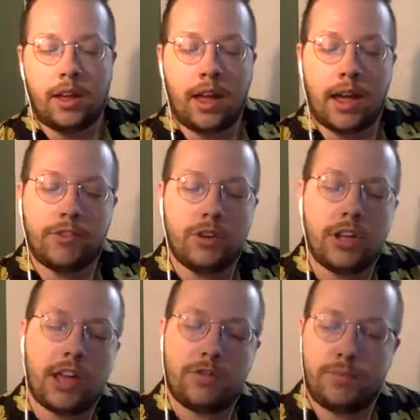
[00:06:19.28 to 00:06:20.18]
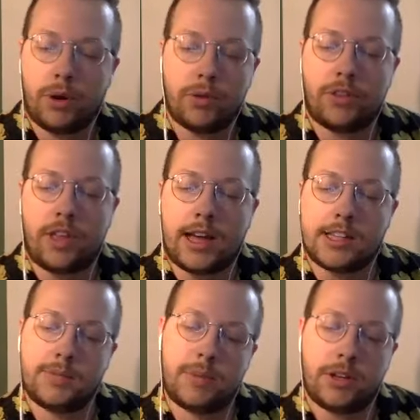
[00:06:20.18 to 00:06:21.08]
After he gave birth at the
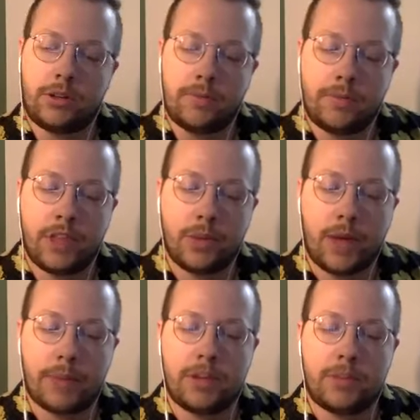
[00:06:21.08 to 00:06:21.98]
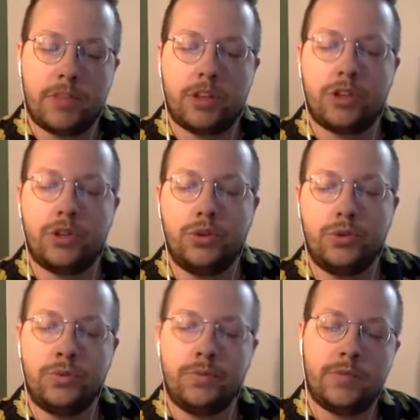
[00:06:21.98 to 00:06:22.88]
hospital, they wrapped up the
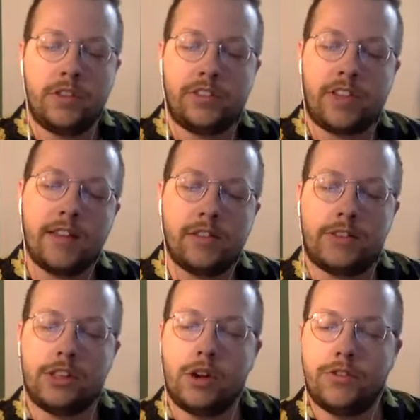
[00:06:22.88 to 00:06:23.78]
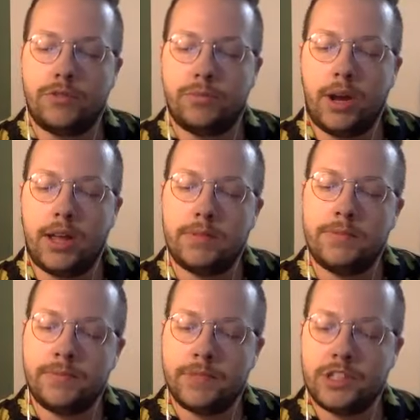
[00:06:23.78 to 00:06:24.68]
cocoon, the size of a loaf of bread,
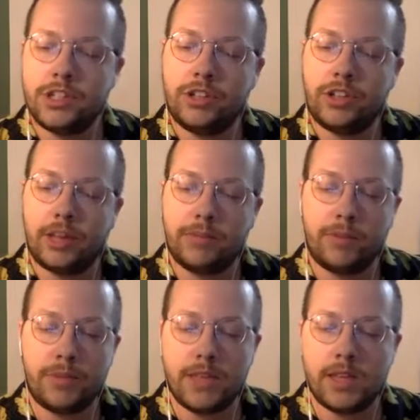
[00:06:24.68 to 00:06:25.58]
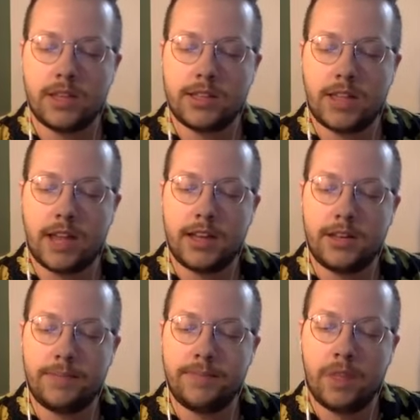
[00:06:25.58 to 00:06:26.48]
still damp from being inside
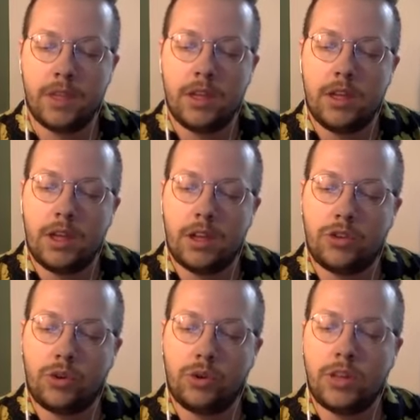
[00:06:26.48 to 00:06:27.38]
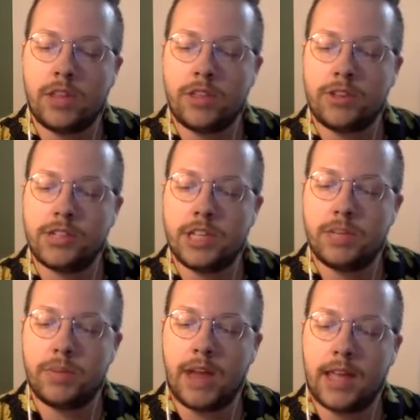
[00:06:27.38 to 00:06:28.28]
him, and told Nathan to
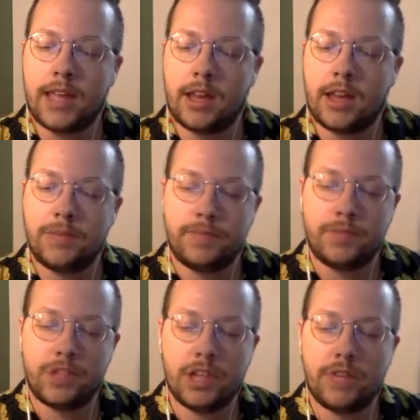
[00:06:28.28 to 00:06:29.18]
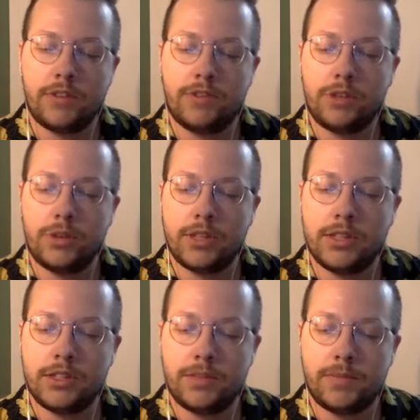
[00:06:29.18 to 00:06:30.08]
keep an eye on it, to give it
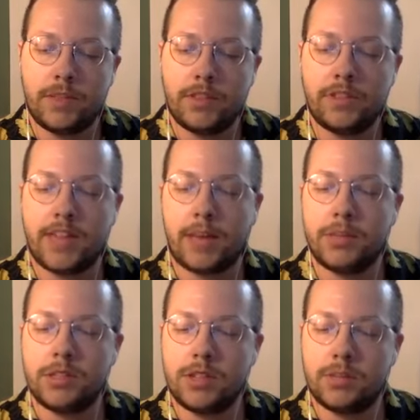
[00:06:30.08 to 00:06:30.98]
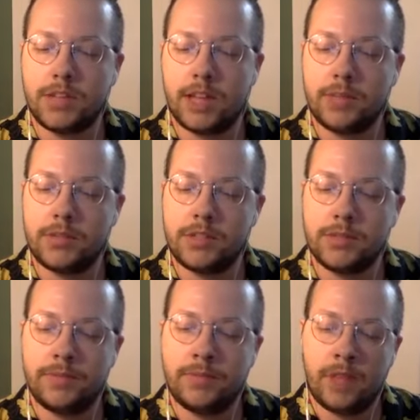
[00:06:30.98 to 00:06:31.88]
fluids, that this happens sometimes,
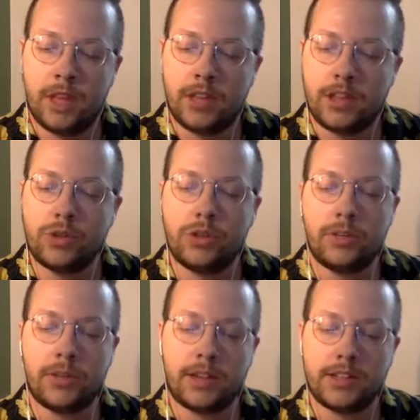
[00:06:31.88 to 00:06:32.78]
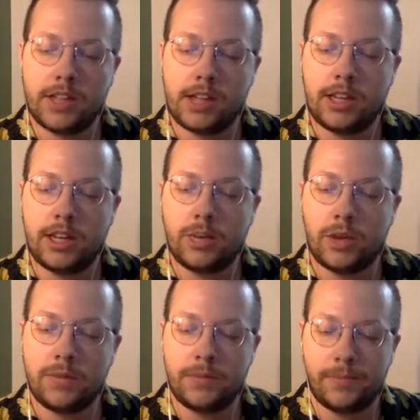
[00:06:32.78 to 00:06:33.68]
and they told him not to tell
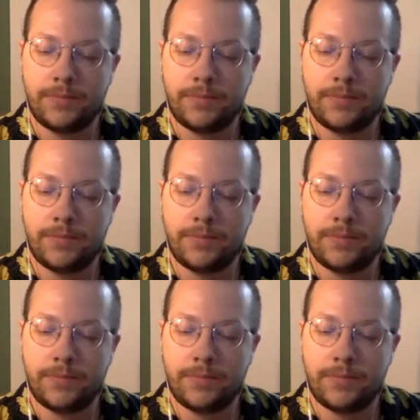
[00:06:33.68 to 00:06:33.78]
anyone.